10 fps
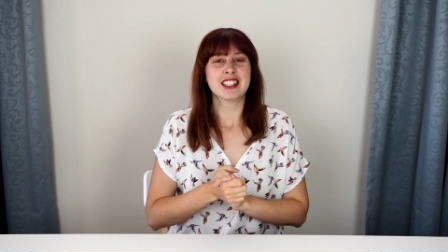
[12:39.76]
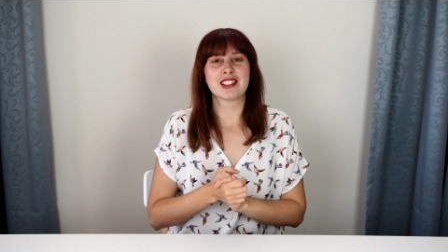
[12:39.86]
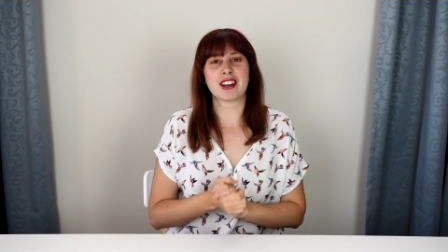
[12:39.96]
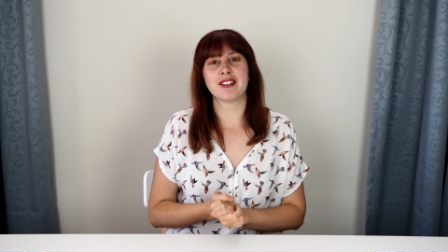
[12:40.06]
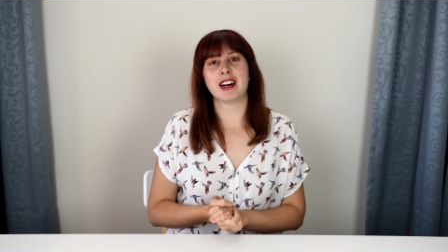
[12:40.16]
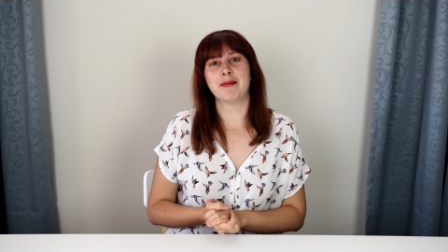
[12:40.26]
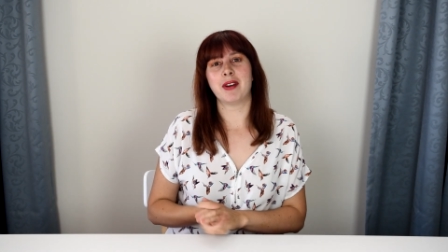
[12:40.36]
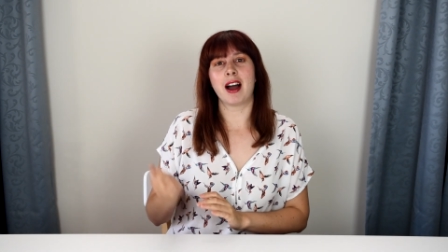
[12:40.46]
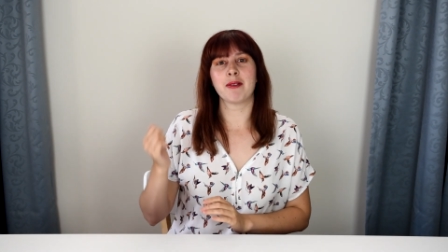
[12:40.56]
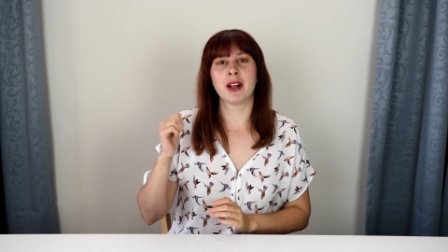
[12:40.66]
So
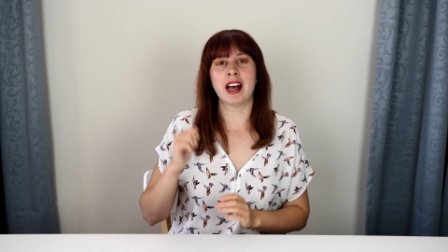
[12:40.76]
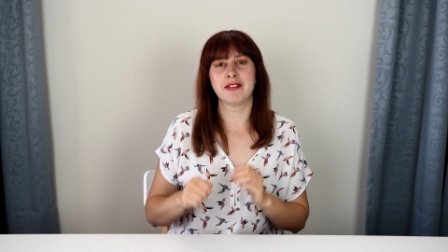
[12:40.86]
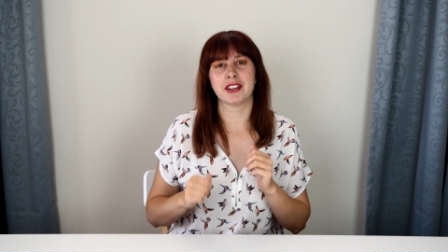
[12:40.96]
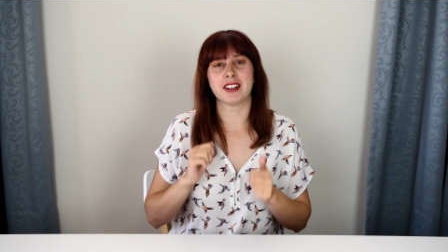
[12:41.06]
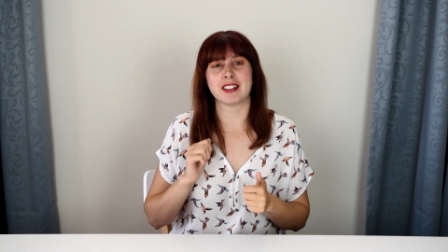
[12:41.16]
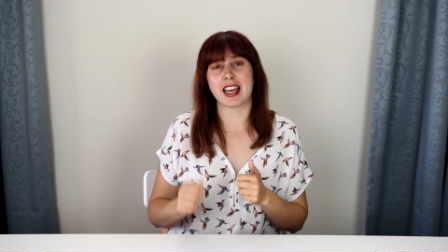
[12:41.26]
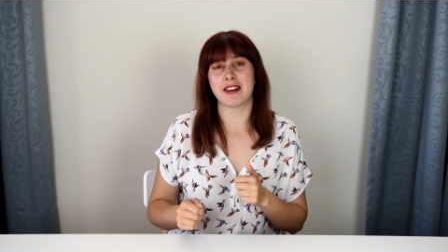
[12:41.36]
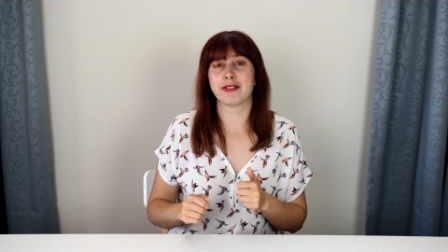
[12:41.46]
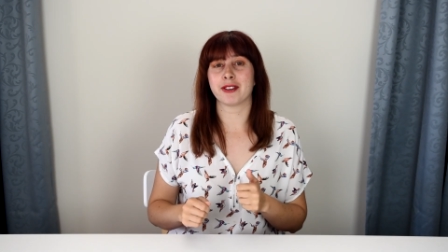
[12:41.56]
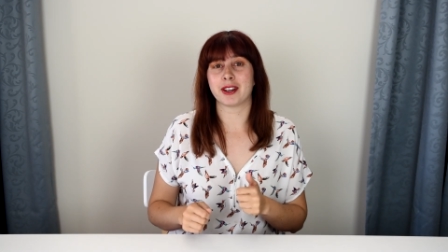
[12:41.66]
I will have videos
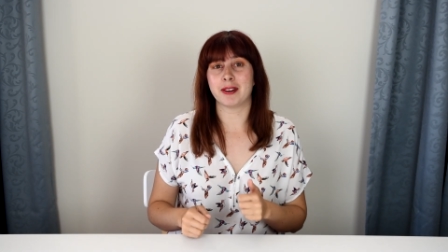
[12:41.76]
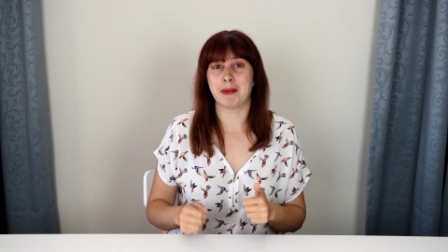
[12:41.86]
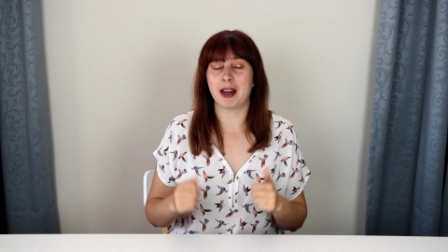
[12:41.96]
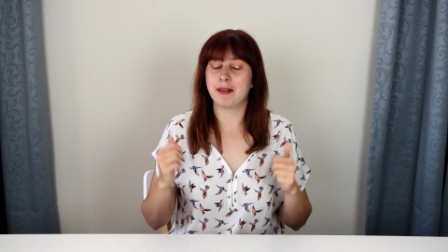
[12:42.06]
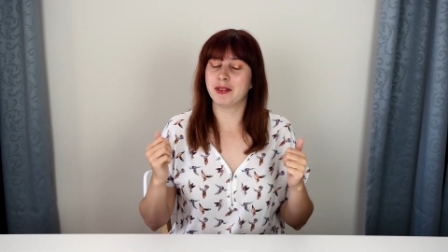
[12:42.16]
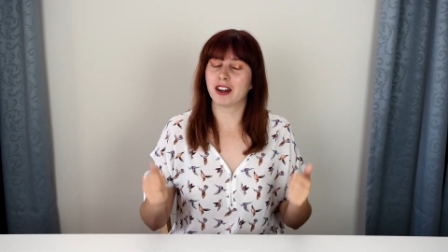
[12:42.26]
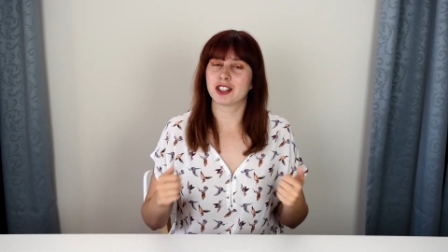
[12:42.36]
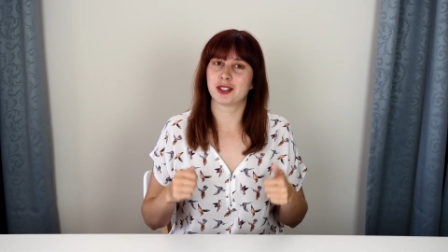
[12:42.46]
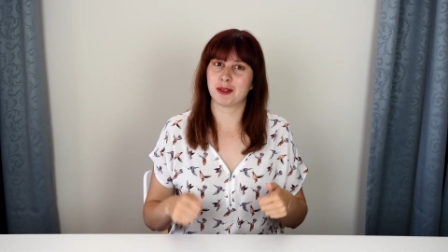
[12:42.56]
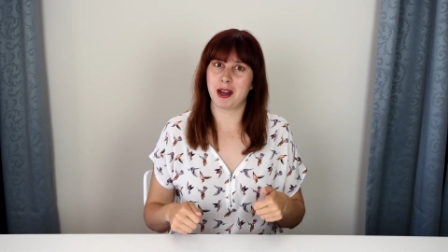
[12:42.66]
out for you, but I'm not
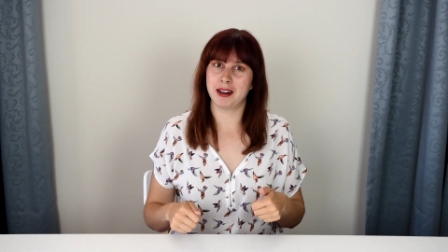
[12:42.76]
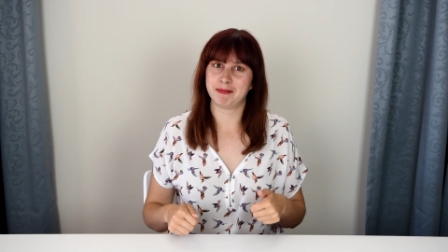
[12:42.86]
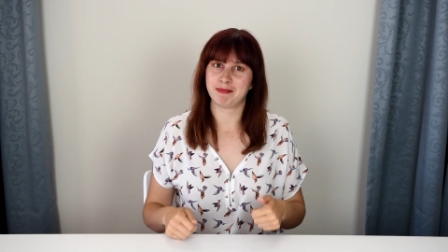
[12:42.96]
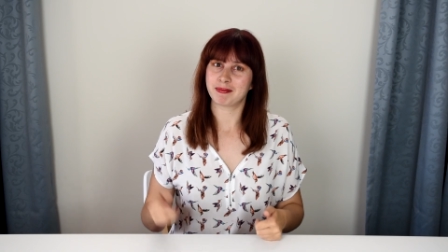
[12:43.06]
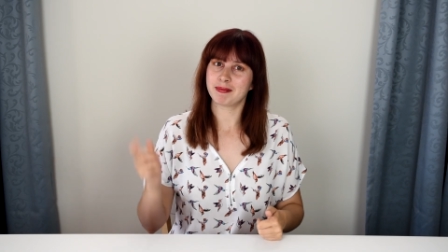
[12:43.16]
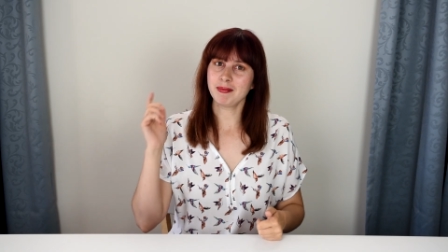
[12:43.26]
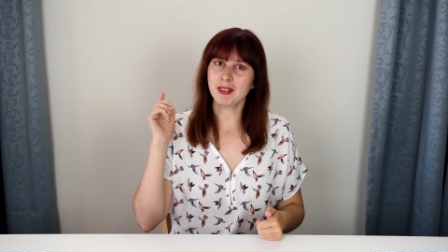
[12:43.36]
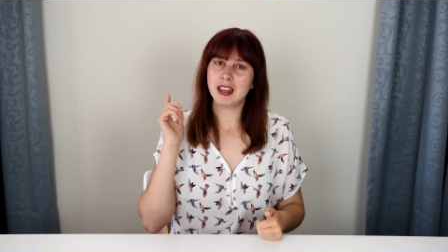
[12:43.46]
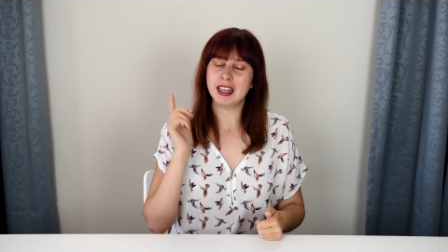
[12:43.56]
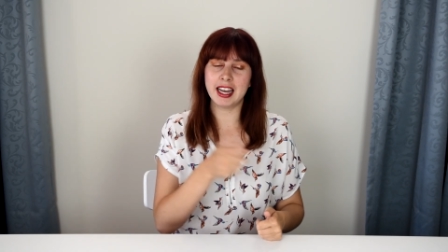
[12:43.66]
sure when.
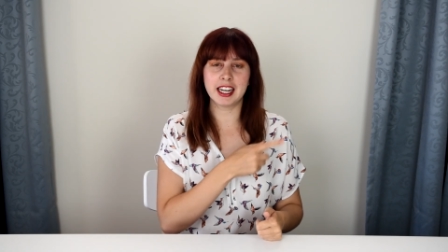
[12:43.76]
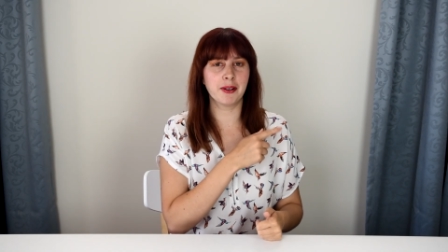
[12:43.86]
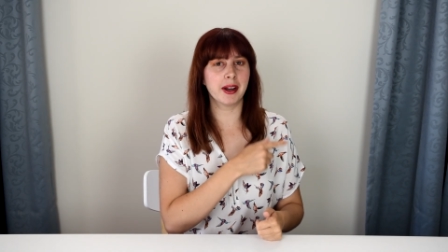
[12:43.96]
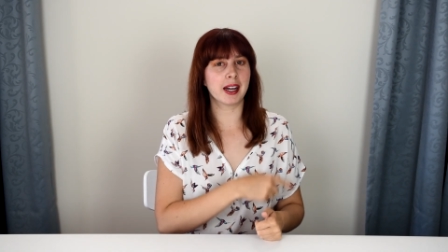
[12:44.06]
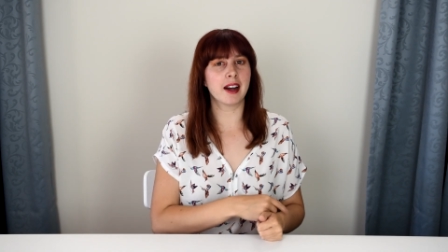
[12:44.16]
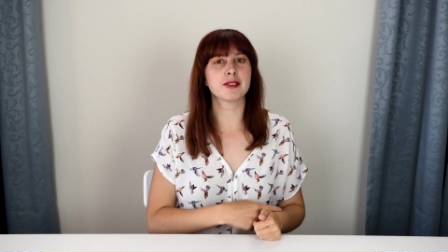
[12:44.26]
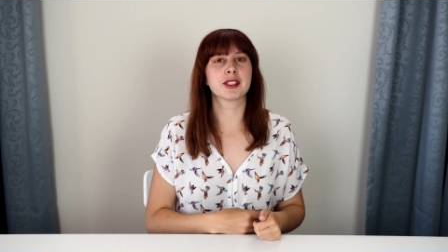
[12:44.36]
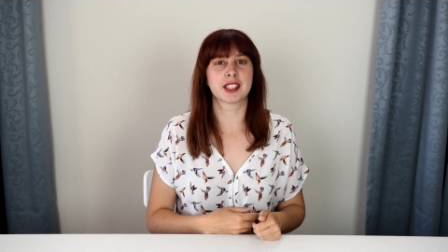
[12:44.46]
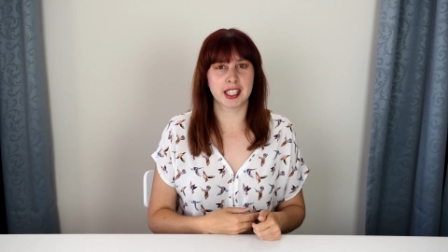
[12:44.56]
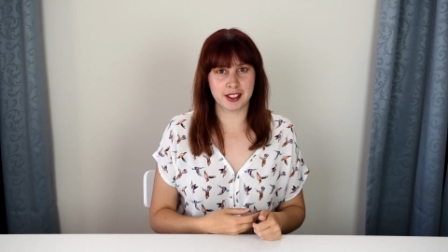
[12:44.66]
Anyway, I will
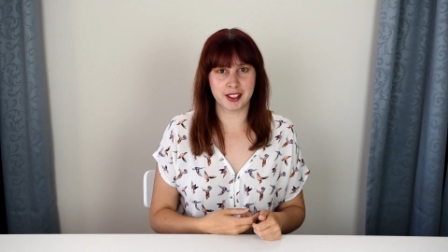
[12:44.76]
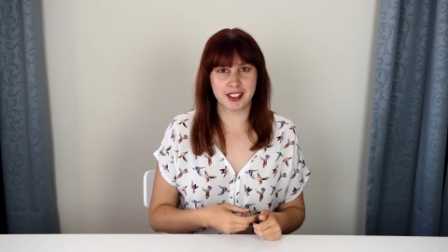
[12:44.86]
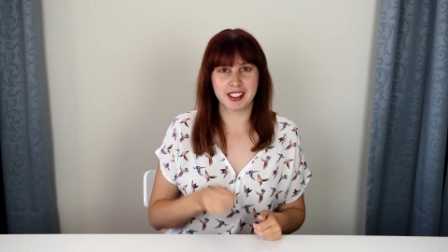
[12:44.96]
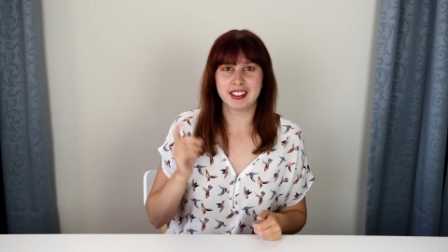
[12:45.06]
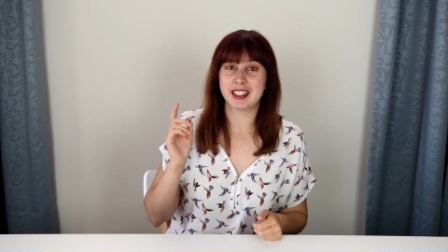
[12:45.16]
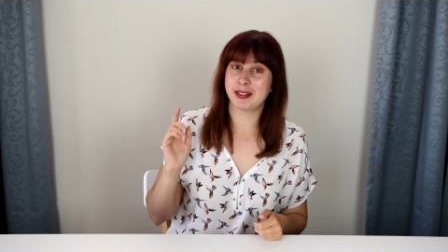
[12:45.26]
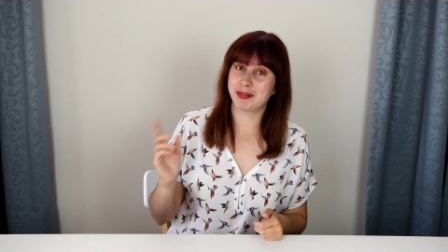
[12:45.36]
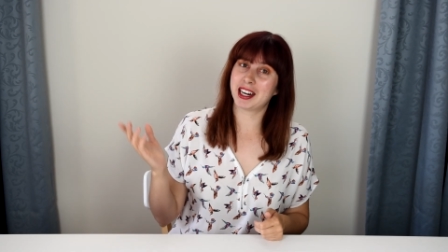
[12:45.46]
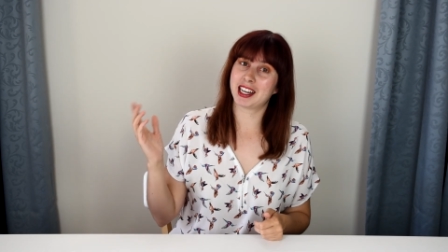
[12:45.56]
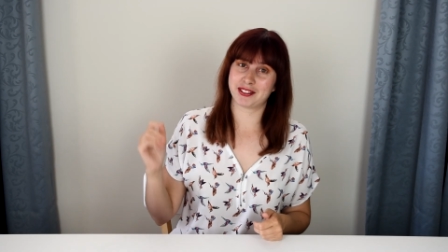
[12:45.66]
see you in
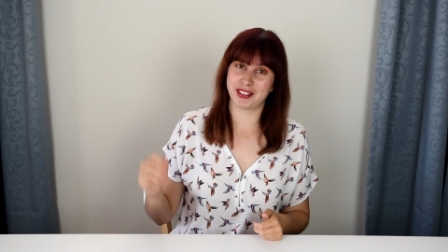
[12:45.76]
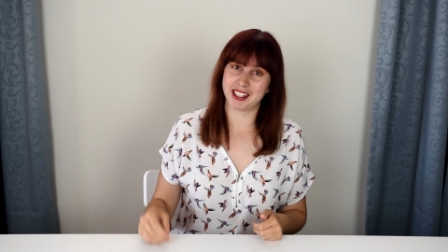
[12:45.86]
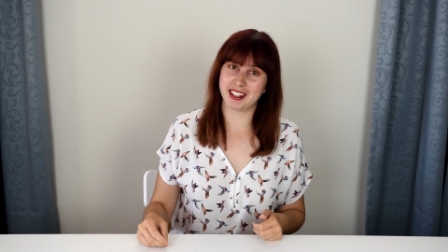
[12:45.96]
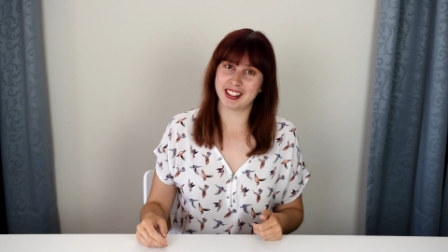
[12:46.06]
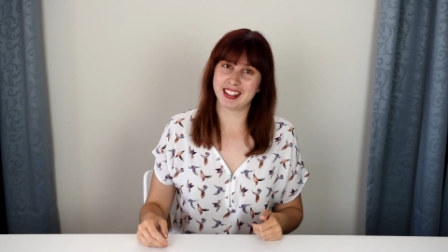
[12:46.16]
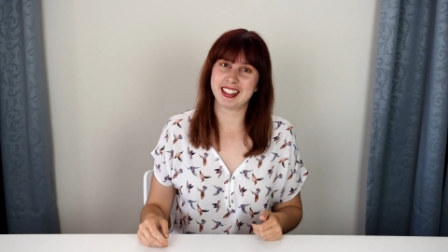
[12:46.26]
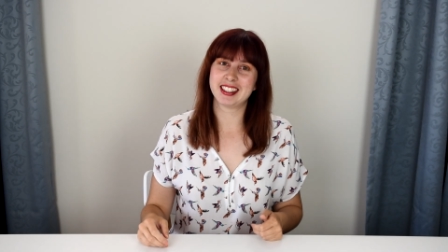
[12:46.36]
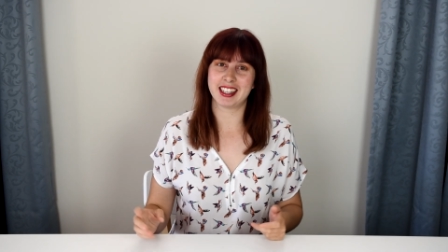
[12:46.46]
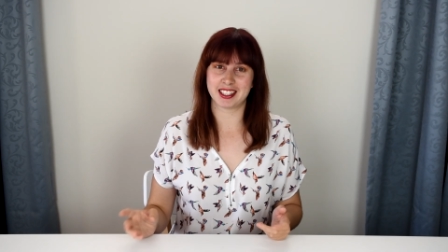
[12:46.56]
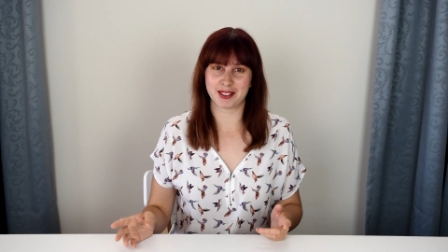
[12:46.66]
my next video.
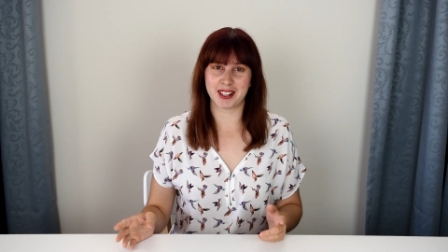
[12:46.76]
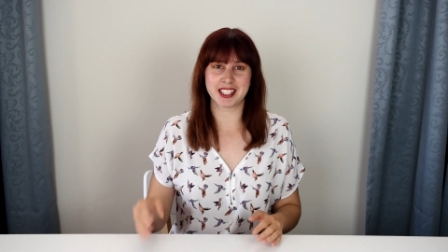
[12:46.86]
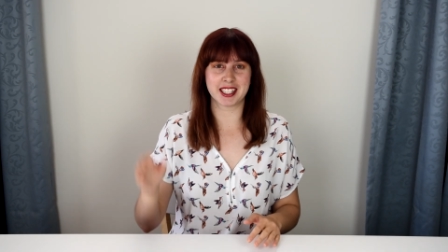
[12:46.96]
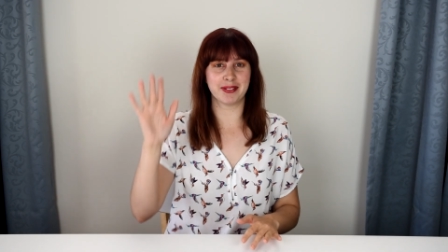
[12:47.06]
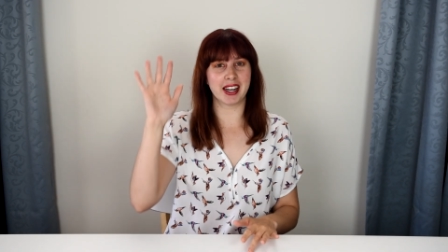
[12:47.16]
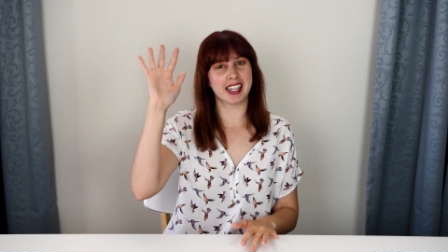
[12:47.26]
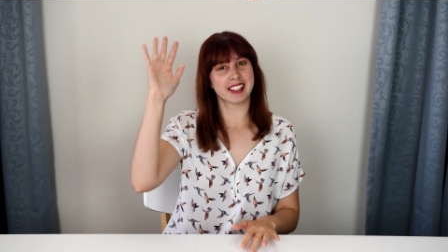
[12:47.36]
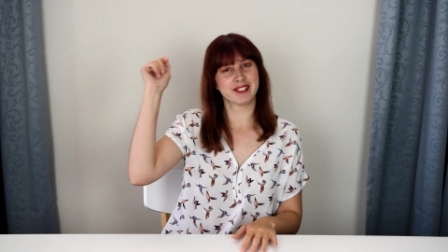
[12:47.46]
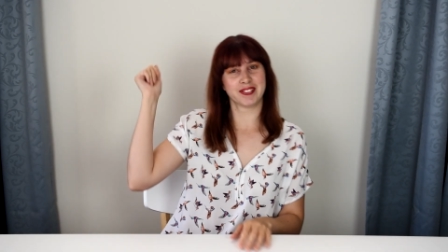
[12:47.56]
Thanks for watching, bye.